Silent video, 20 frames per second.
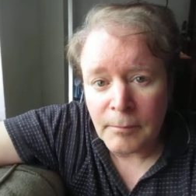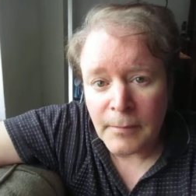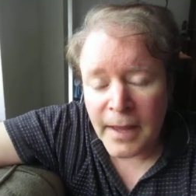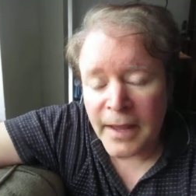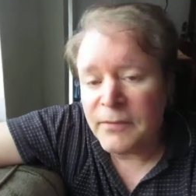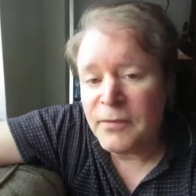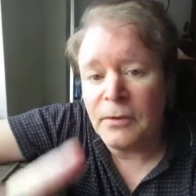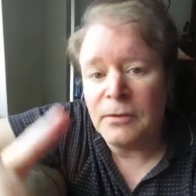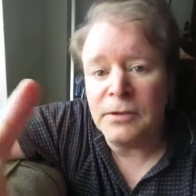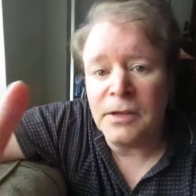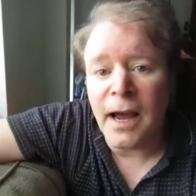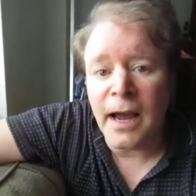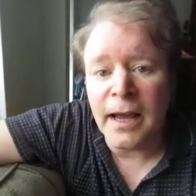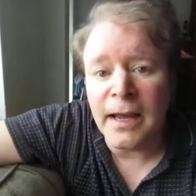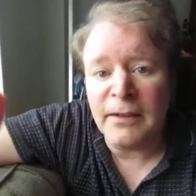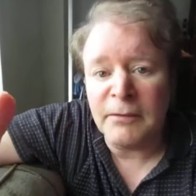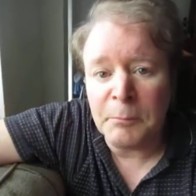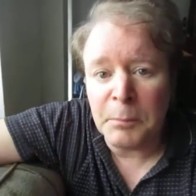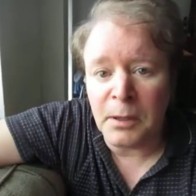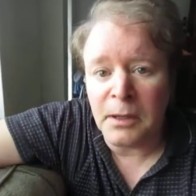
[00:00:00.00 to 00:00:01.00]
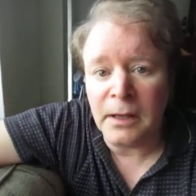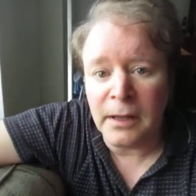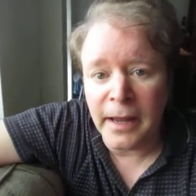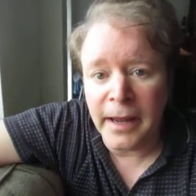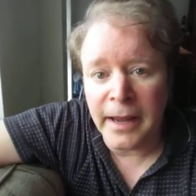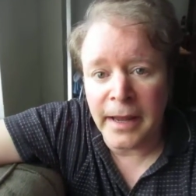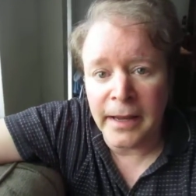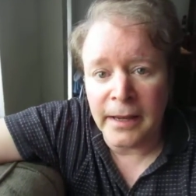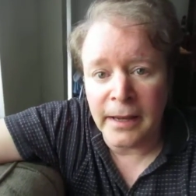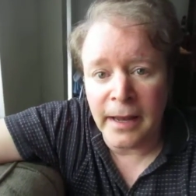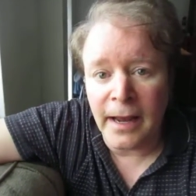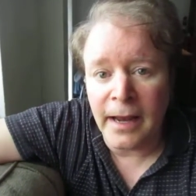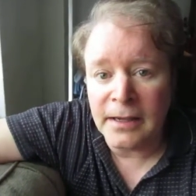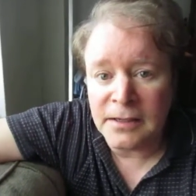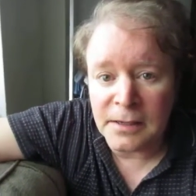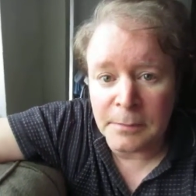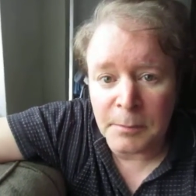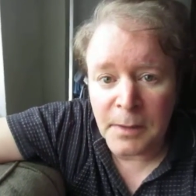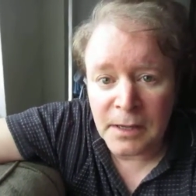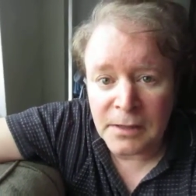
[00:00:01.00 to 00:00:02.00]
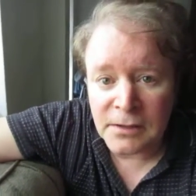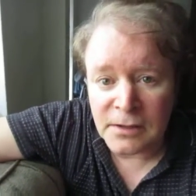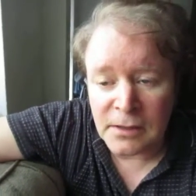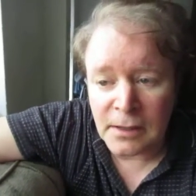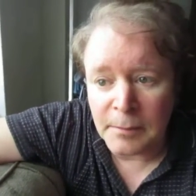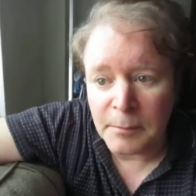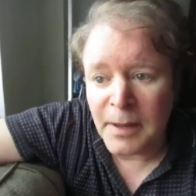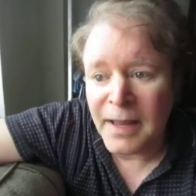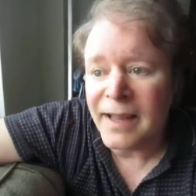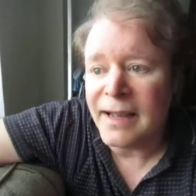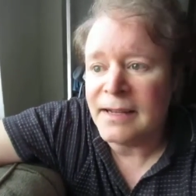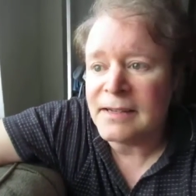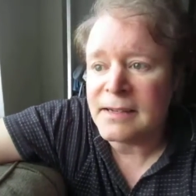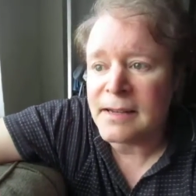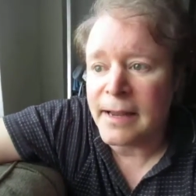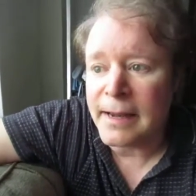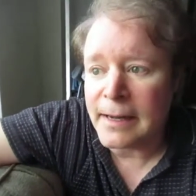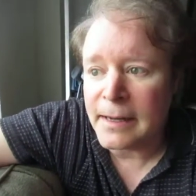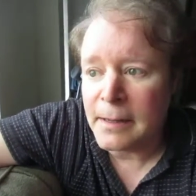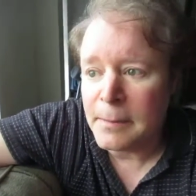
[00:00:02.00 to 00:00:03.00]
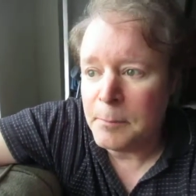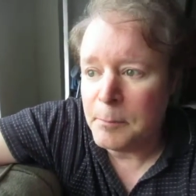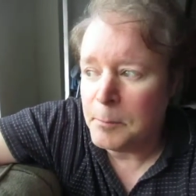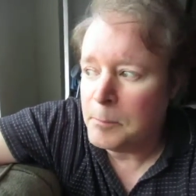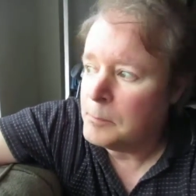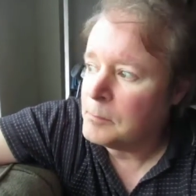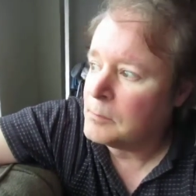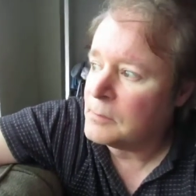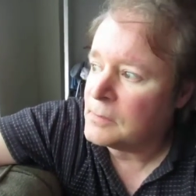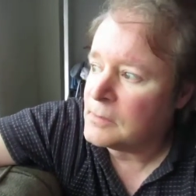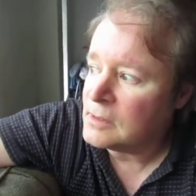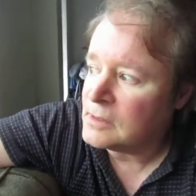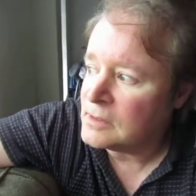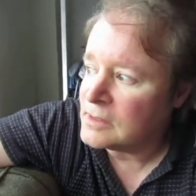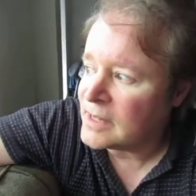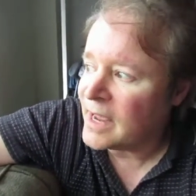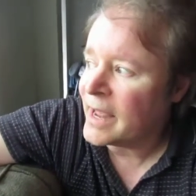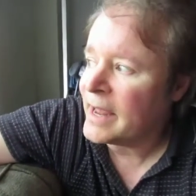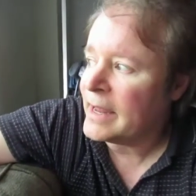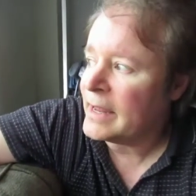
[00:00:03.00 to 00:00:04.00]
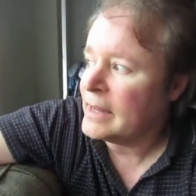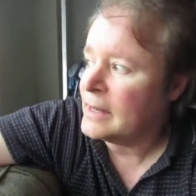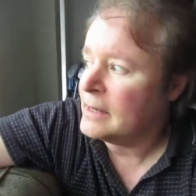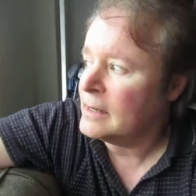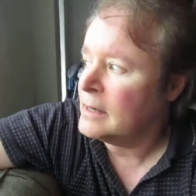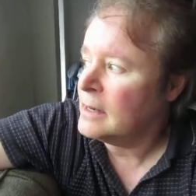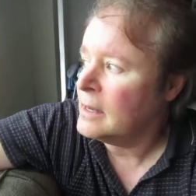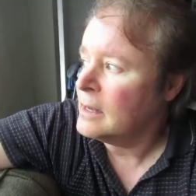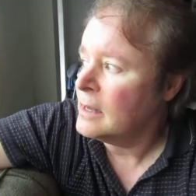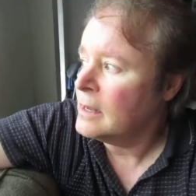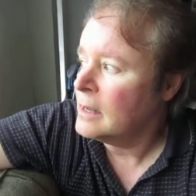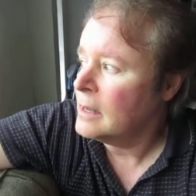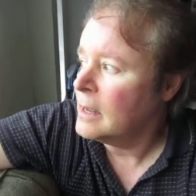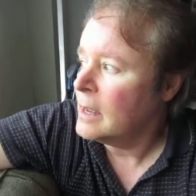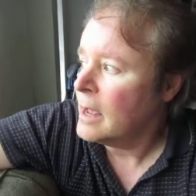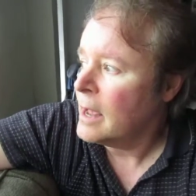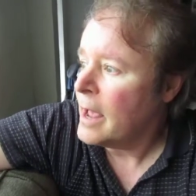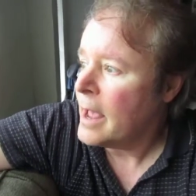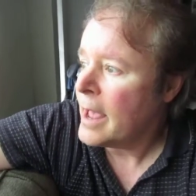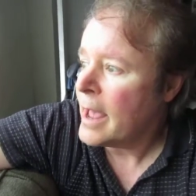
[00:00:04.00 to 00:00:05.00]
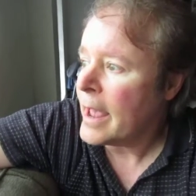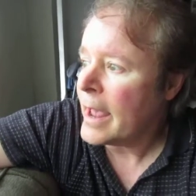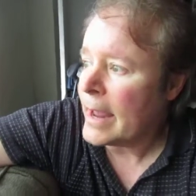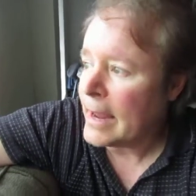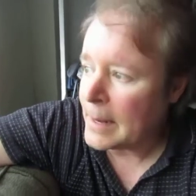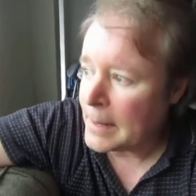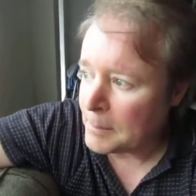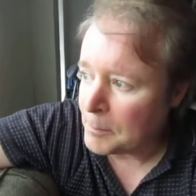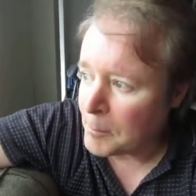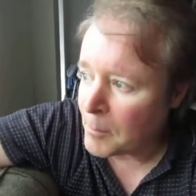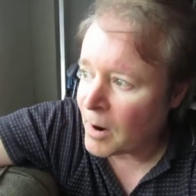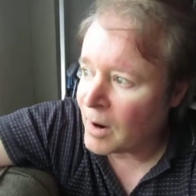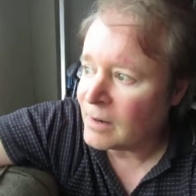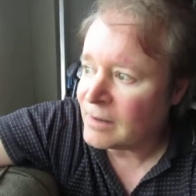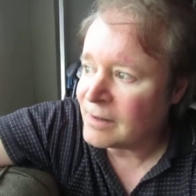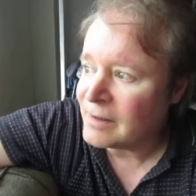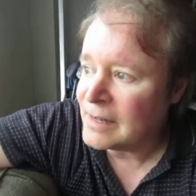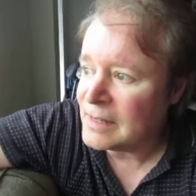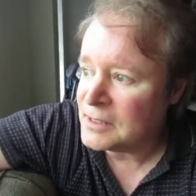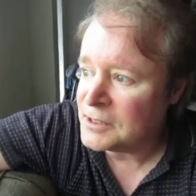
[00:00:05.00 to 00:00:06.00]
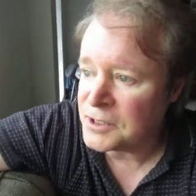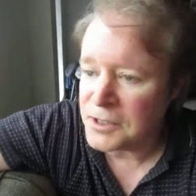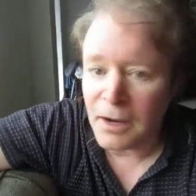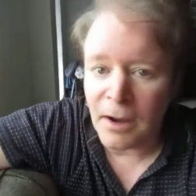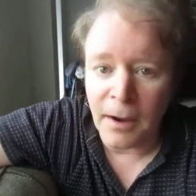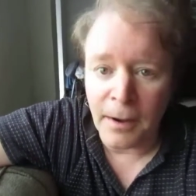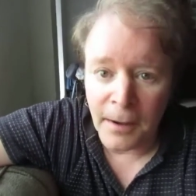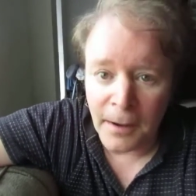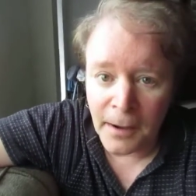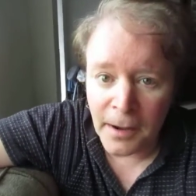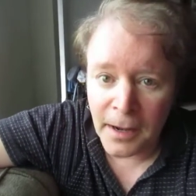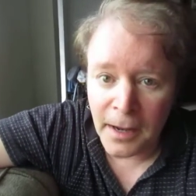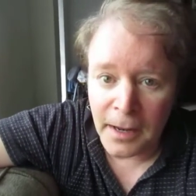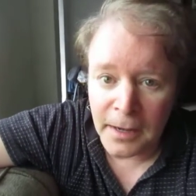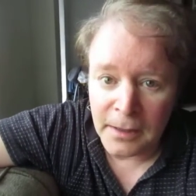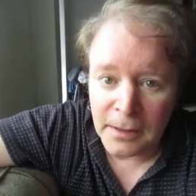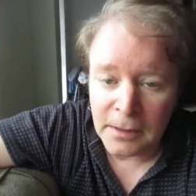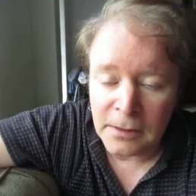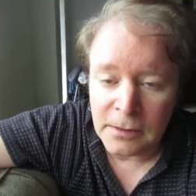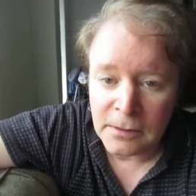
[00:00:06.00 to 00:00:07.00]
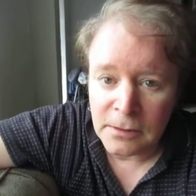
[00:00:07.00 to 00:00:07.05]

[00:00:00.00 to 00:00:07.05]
if you die of plague as a Muslim, it's like dying a martyr in jihad.